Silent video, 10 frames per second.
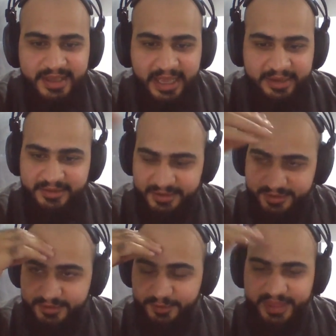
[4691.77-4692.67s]
And
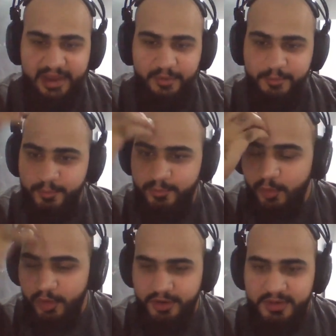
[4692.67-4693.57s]
without
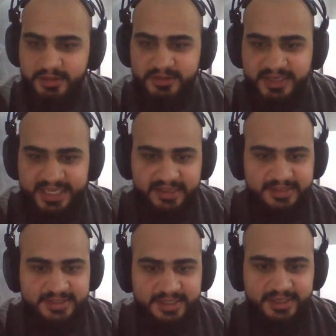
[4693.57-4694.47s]
moral guilt,